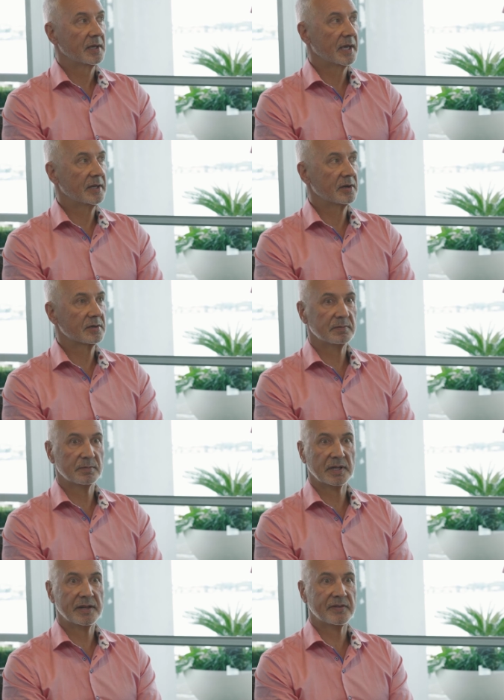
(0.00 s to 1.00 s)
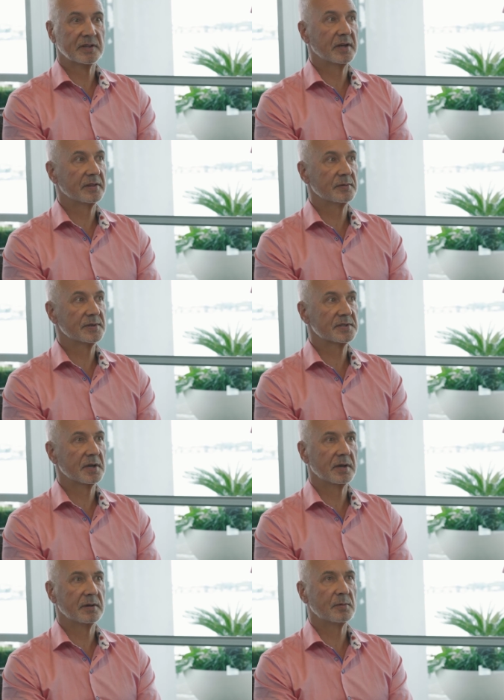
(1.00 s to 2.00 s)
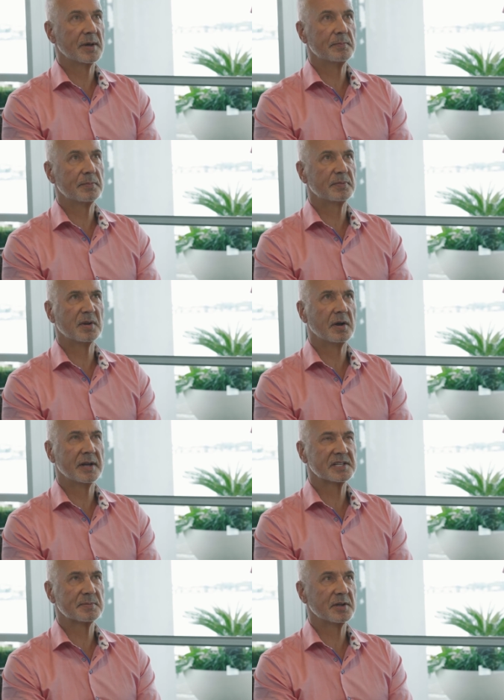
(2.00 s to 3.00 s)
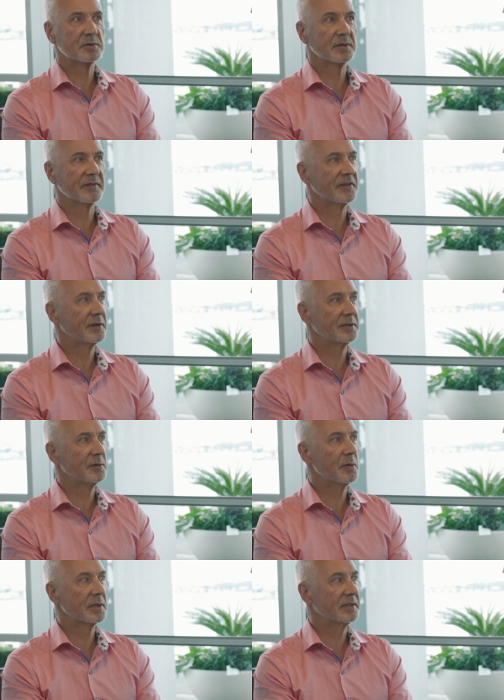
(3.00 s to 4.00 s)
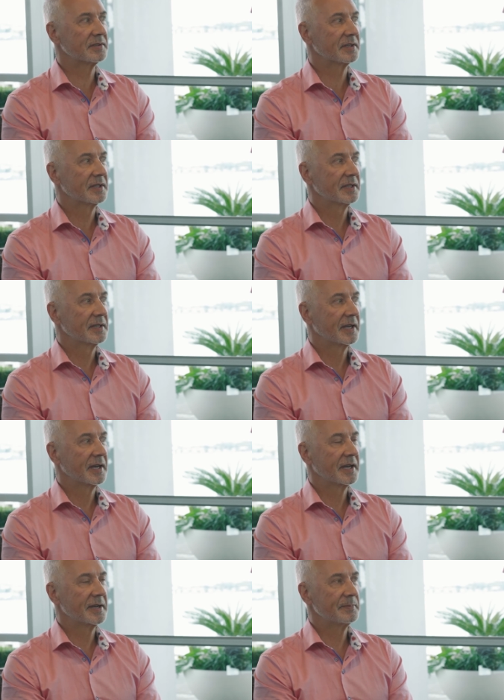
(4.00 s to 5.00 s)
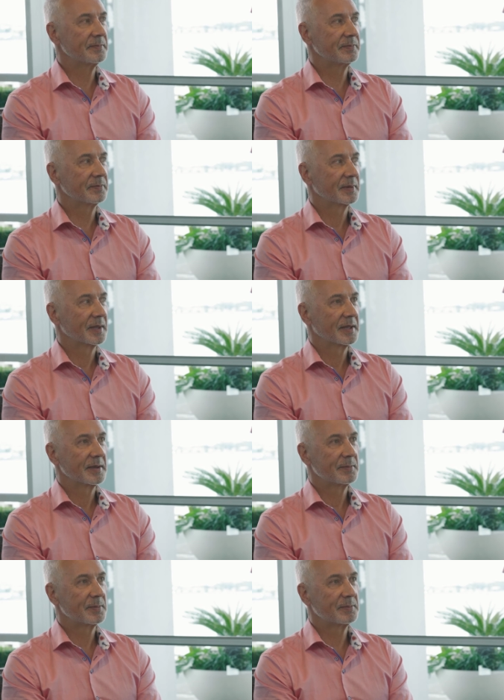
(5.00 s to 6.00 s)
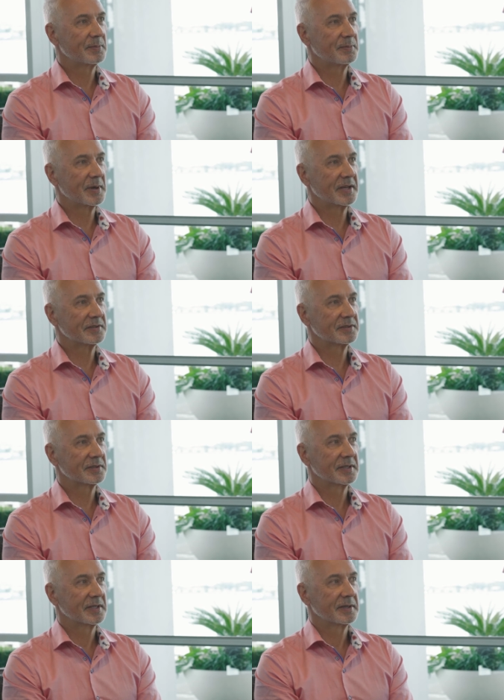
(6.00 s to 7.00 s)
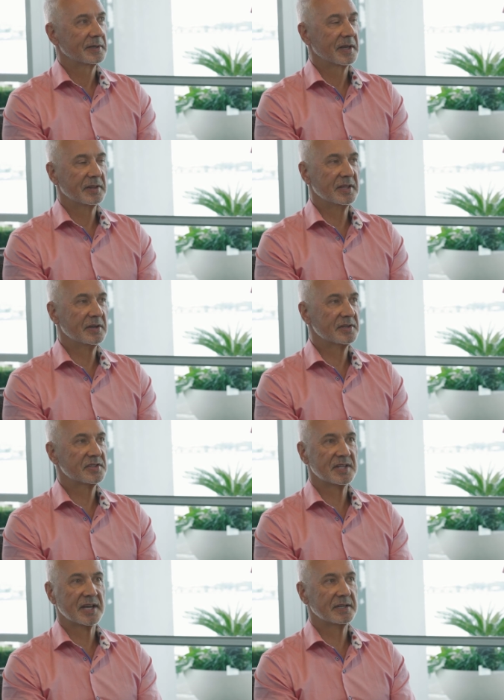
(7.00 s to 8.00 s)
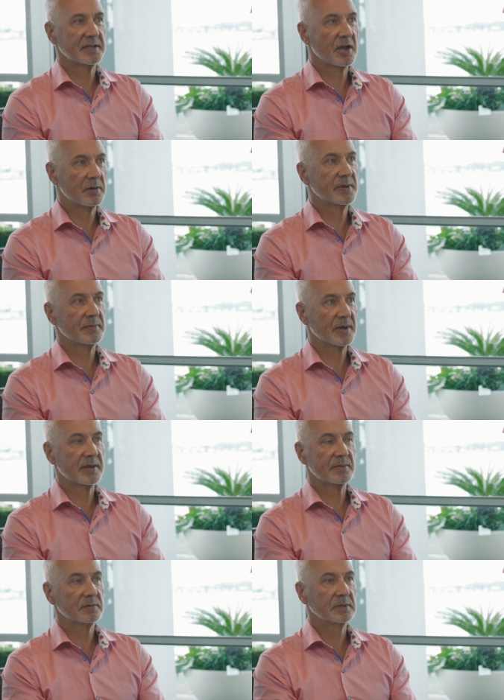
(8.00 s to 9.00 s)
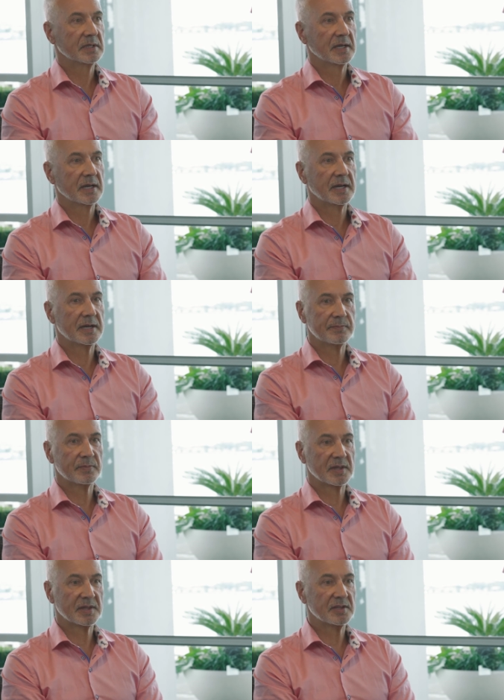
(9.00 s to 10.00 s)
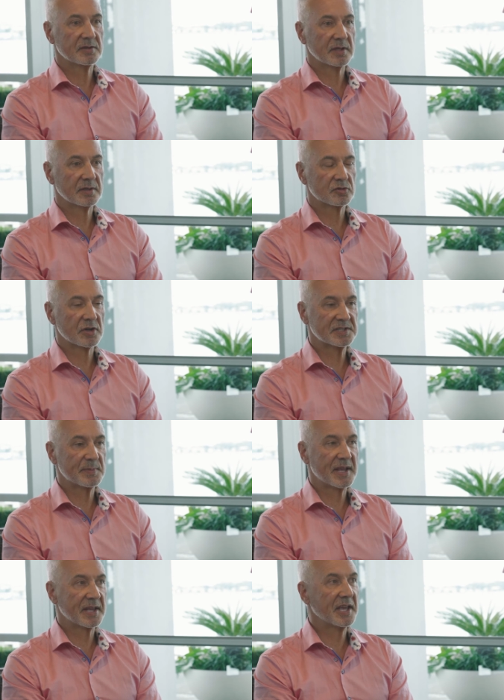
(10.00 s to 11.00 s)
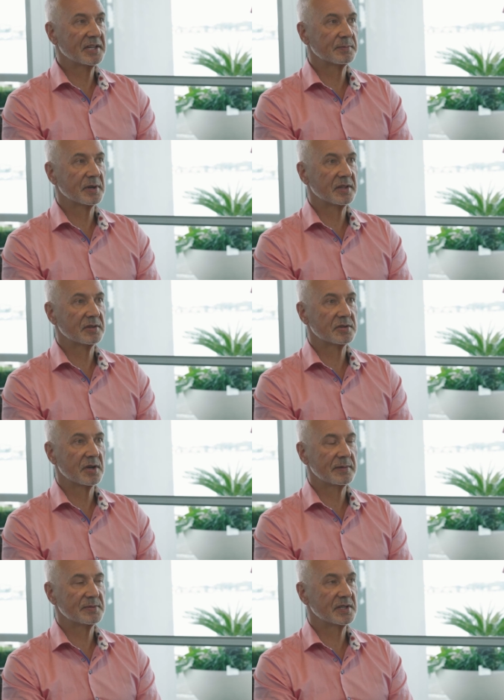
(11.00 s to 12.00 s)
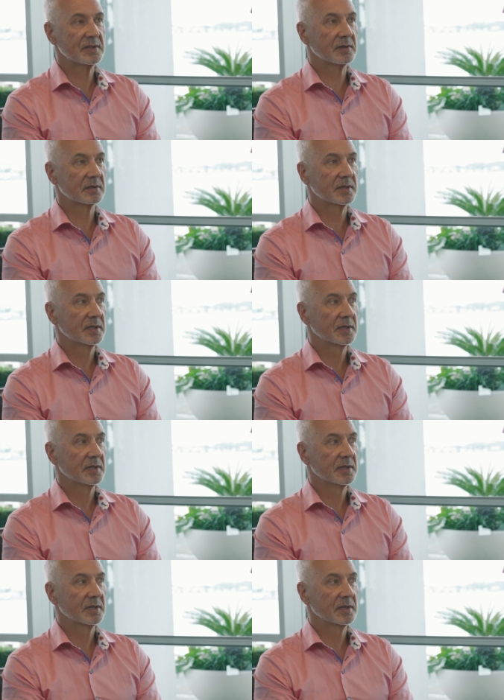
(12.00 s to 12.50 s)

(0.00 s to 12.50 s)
right. and I couldn't believe it. Like there was, oh, one guy I spoke to on the phone in Auckland, um, but, and then I started helping people. Um, then Trust Bank Canterbury at the time said, look,